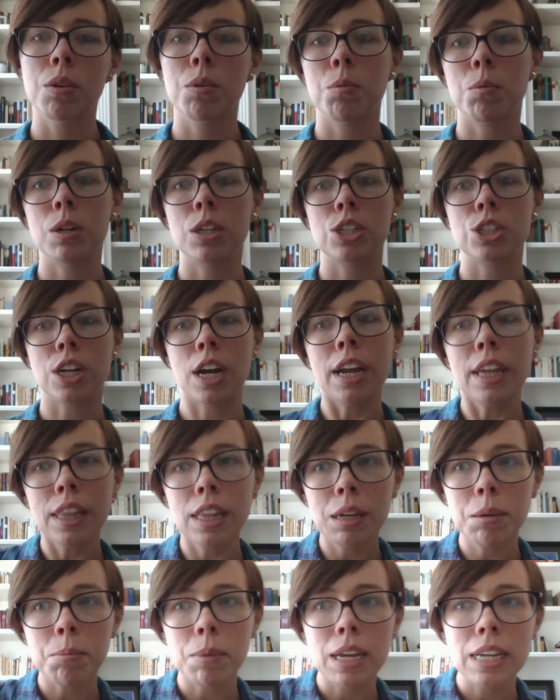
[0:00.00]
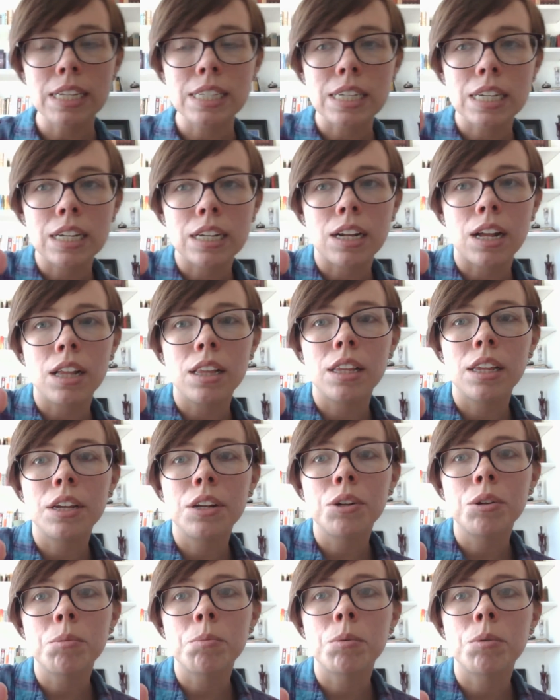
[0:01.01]
which I think makes it a
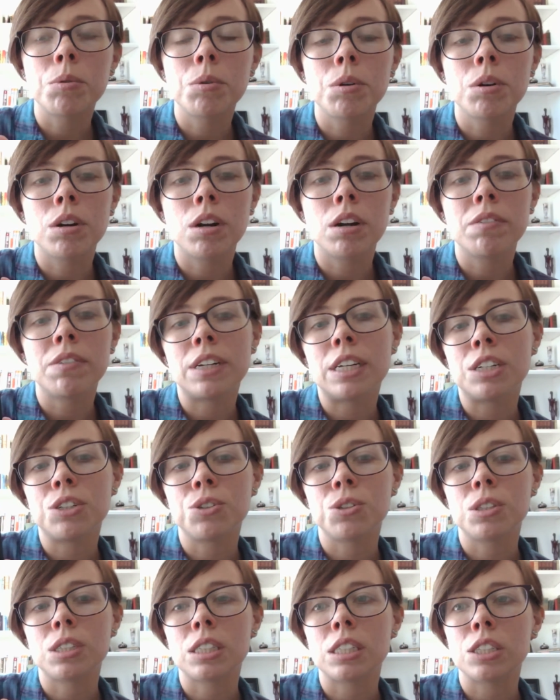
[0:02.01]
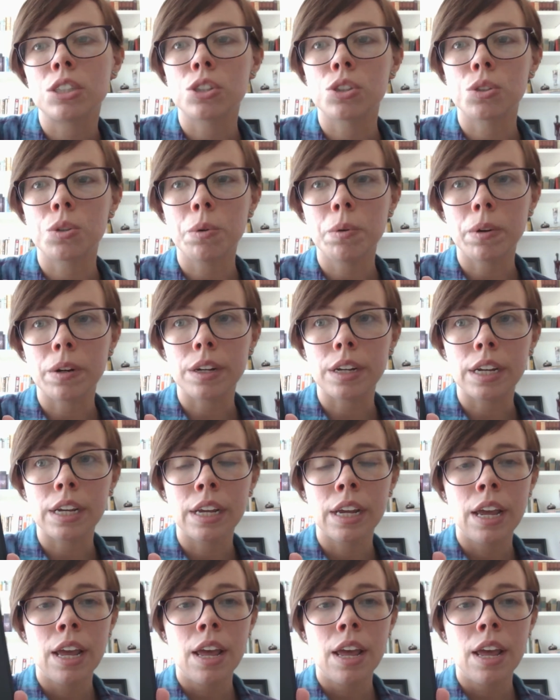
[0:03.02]
little more of an interesting story.